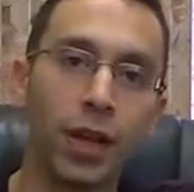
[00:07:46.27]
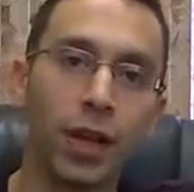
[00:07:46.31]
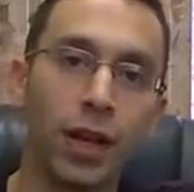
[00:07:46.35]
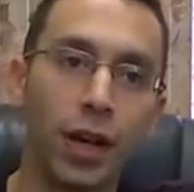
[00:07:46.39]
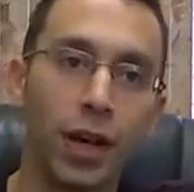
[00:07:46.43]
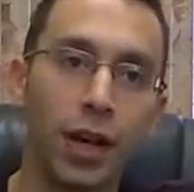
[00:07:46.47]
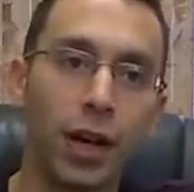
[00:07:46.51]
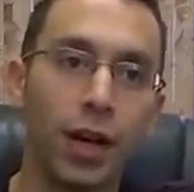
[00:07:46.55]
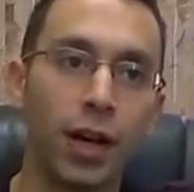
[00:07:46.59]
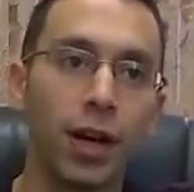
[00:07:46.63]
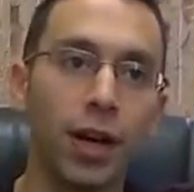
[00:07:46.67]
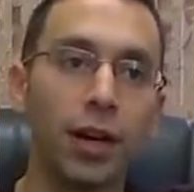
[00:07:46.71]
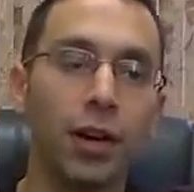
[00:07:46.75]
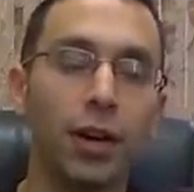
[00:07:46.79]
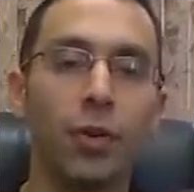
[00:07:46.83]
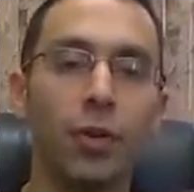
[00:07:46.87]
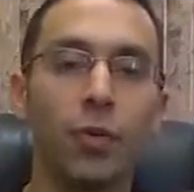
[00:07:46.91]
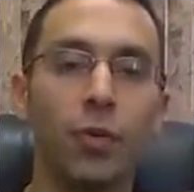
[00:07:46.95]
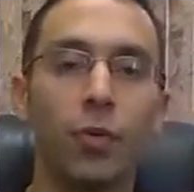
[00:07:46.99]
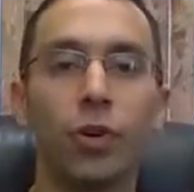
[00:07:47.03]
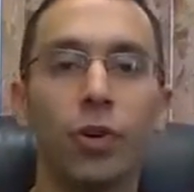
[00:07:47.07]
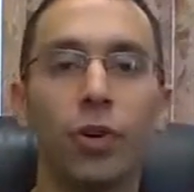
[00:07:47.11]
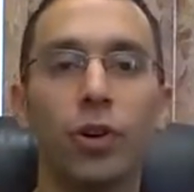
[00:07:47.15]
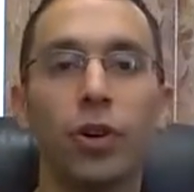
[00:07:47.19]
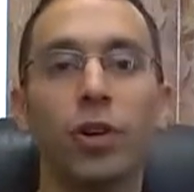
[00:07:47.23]

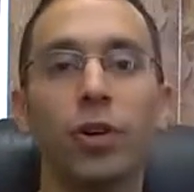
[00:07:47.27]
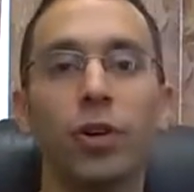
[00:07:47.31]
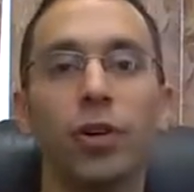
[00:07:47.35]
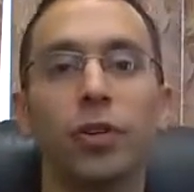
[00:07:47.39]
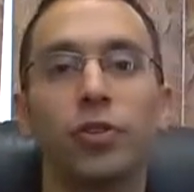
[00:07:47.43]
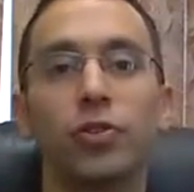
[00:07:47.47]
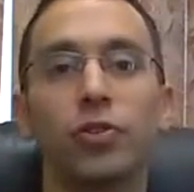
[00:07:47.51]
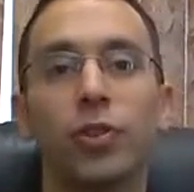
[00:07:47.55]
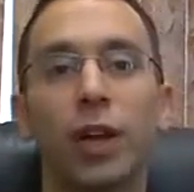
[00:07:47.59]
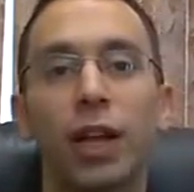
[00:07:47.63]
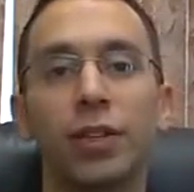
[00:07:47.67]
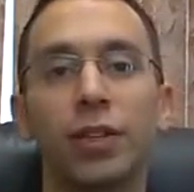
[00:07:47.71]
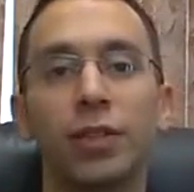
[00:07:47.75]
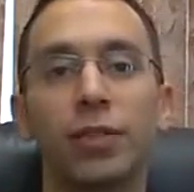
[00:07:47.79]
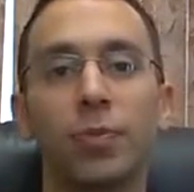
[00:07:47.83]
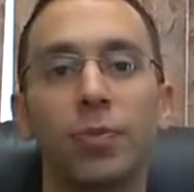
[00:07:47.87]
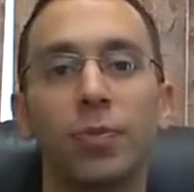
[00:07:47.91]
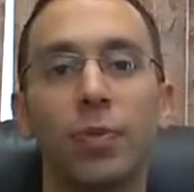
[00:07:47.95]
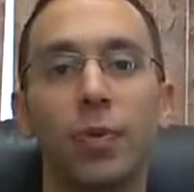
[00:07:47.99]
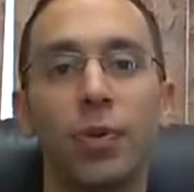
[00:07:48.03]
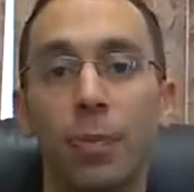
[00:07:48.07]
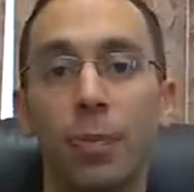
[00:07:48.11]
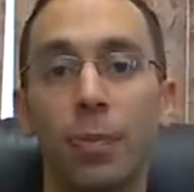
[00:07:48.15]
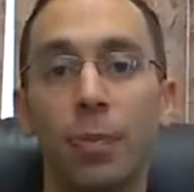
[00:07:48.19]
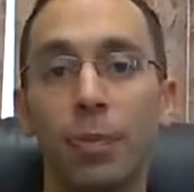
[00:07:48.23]
We're a
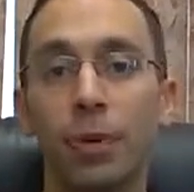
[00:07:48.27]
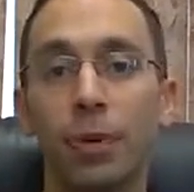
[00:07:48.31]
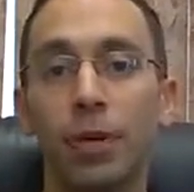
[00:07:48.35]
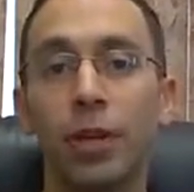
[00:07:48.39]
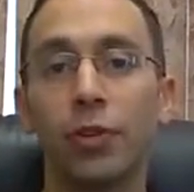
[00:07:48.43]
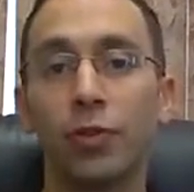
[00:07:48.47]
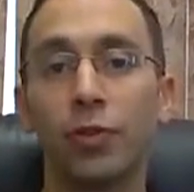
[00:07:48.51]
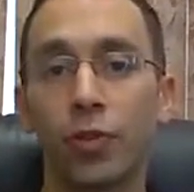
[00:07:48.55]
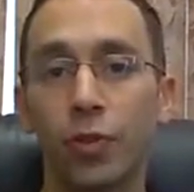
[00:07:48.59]
transport company,